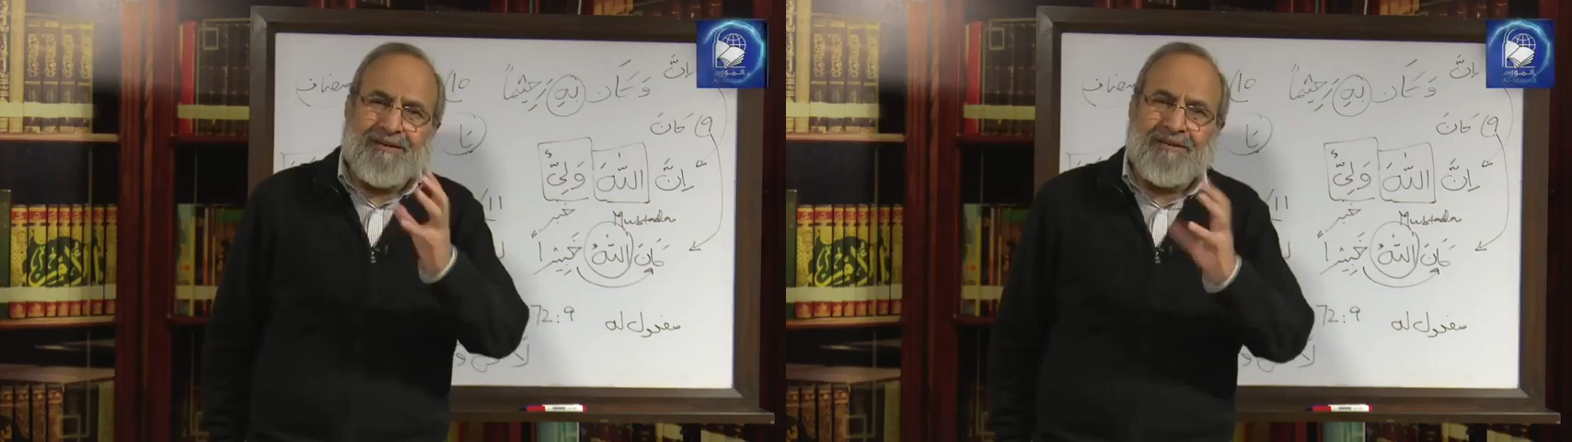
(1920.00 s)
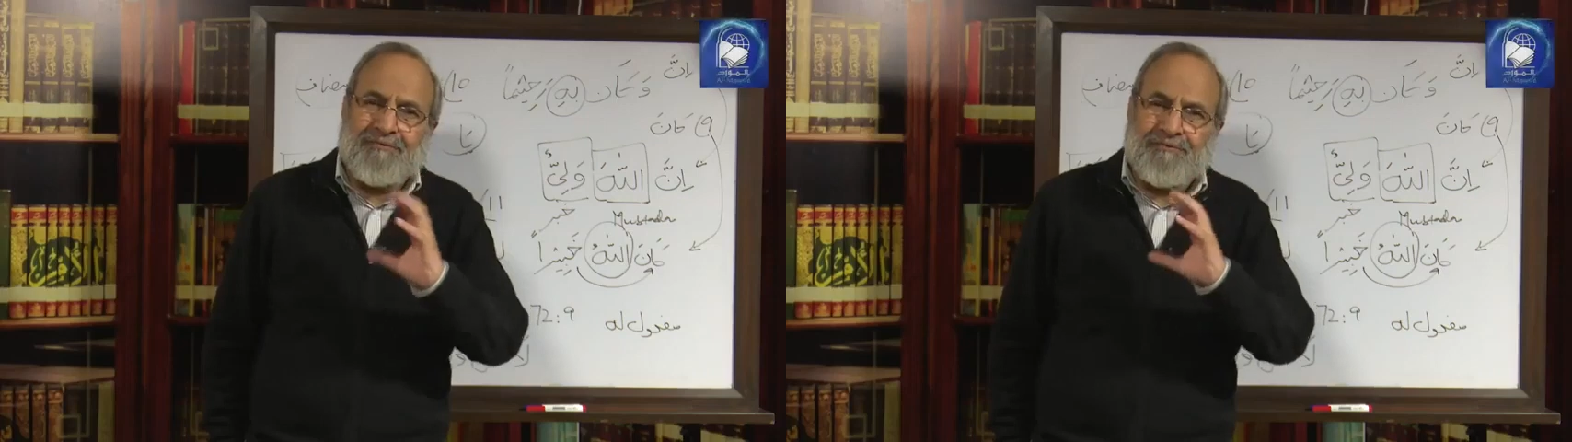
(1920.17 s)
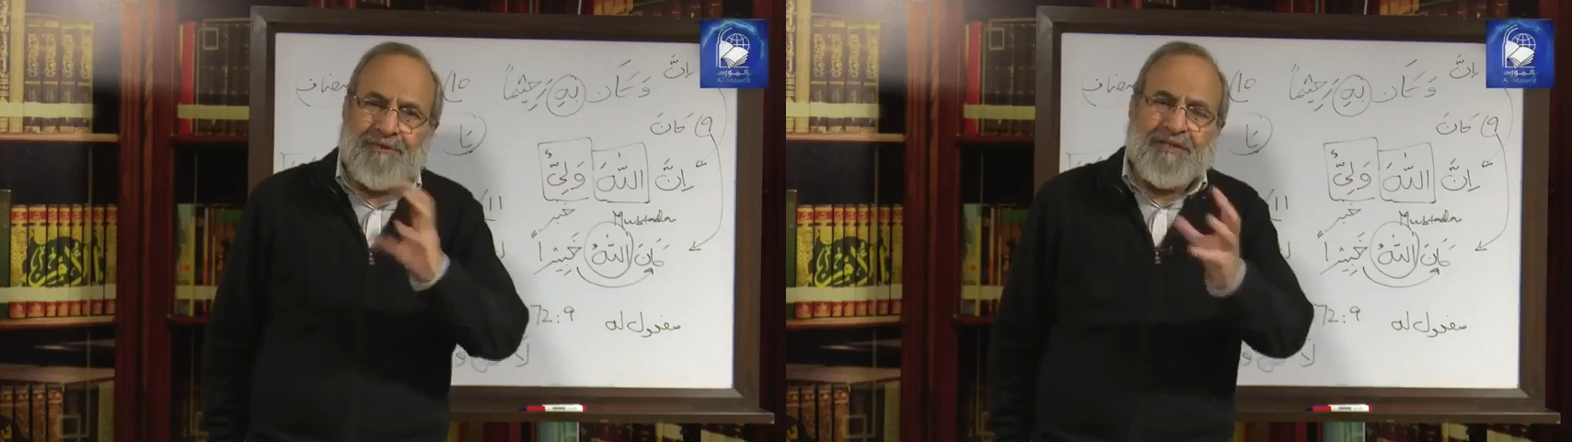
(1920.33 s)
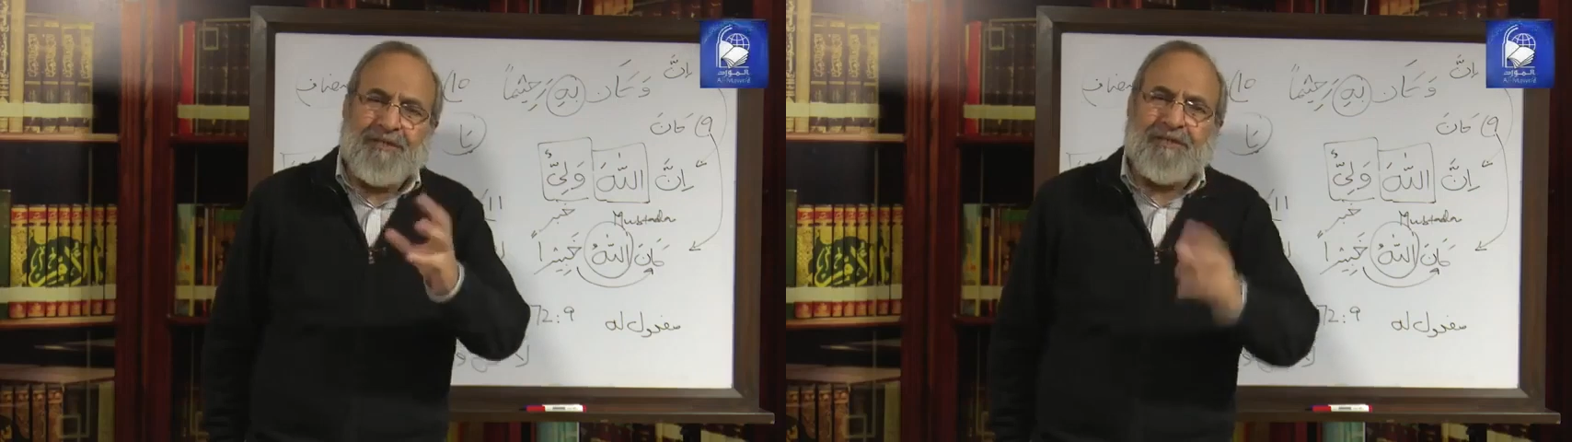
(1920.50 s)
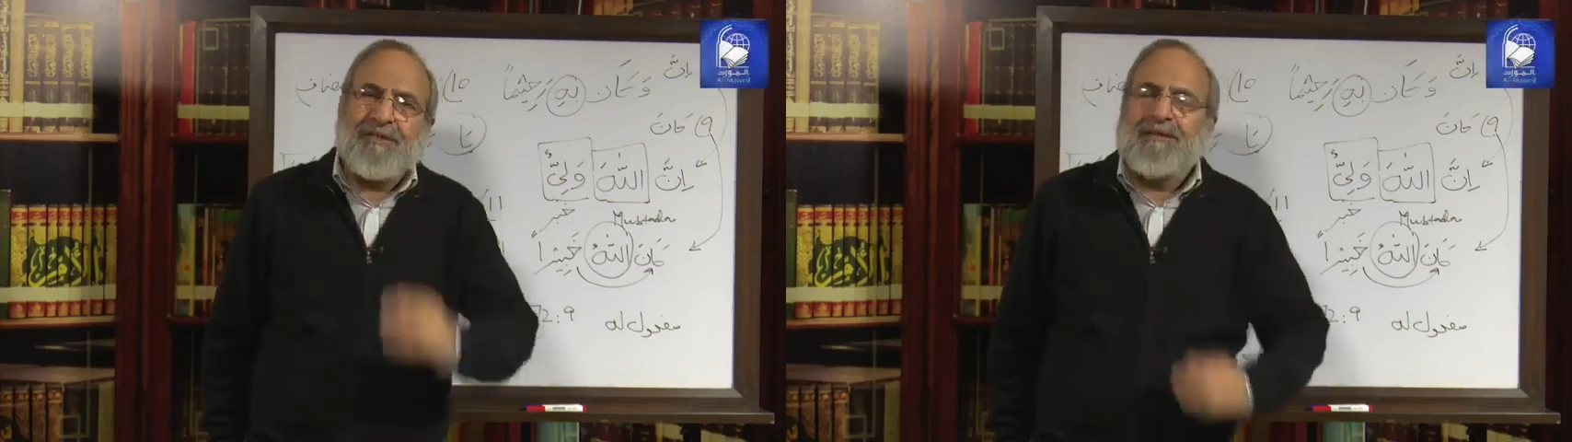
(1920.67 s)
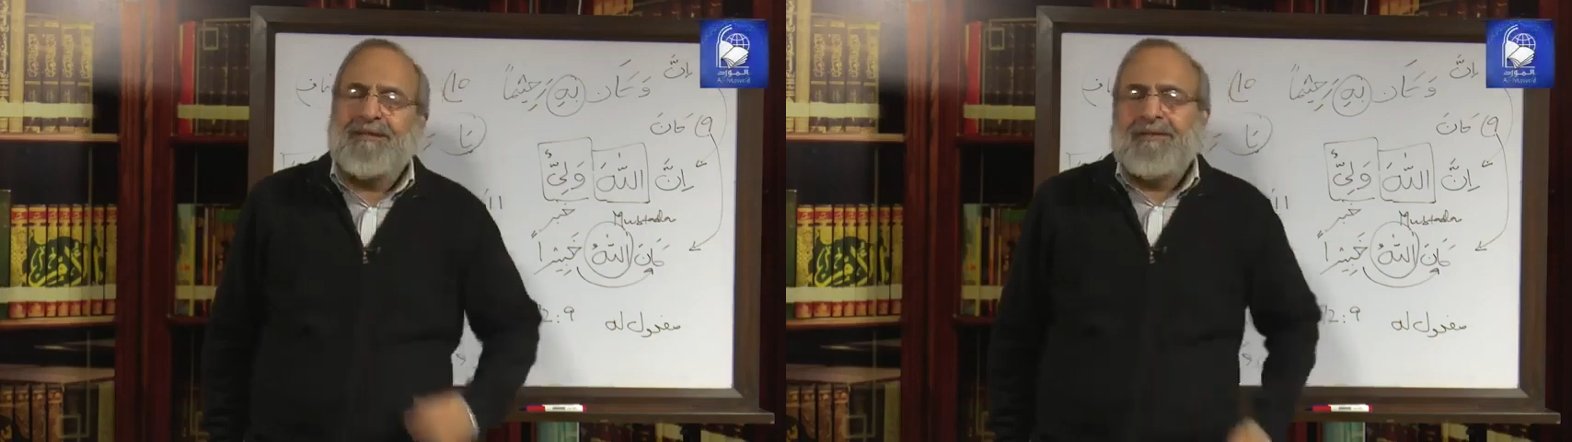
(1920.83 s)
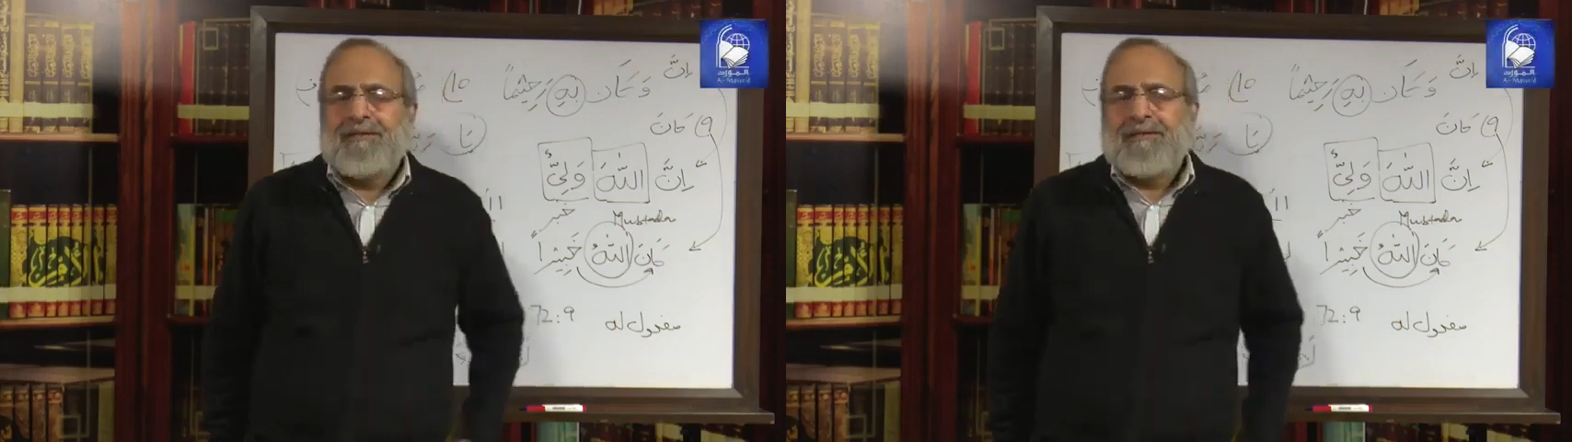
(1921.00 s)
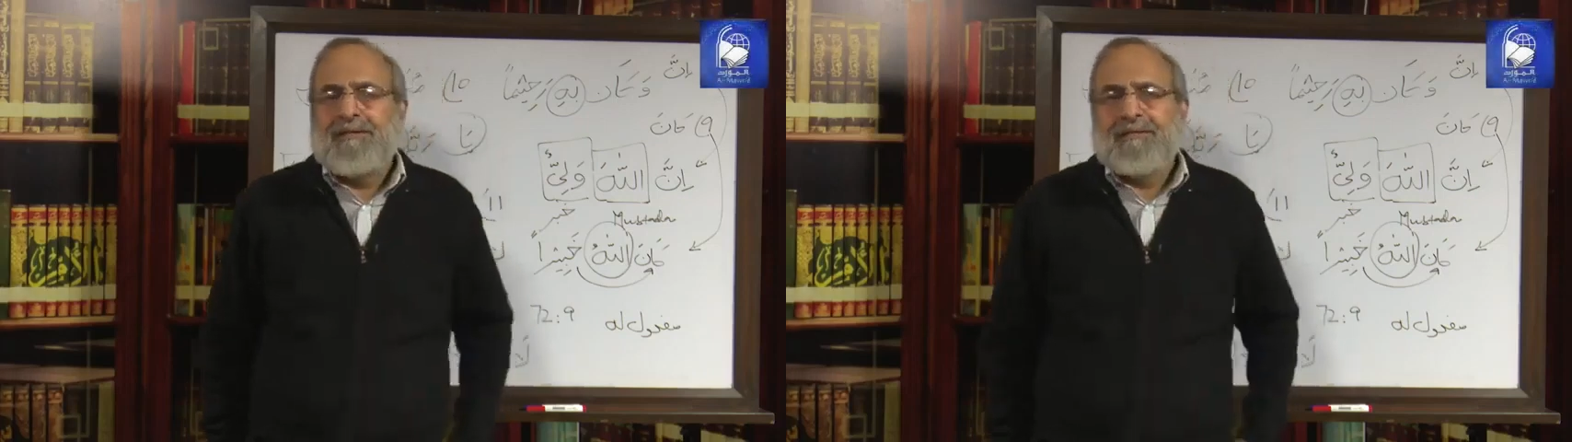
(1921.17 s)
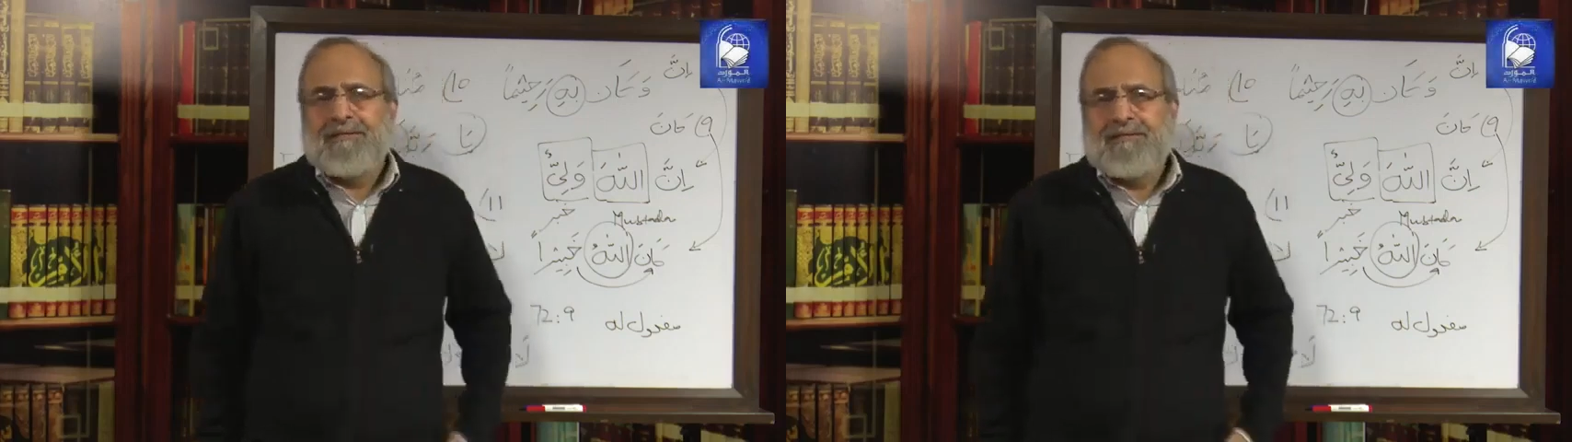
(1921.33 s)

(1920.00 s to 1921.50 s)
and fit in the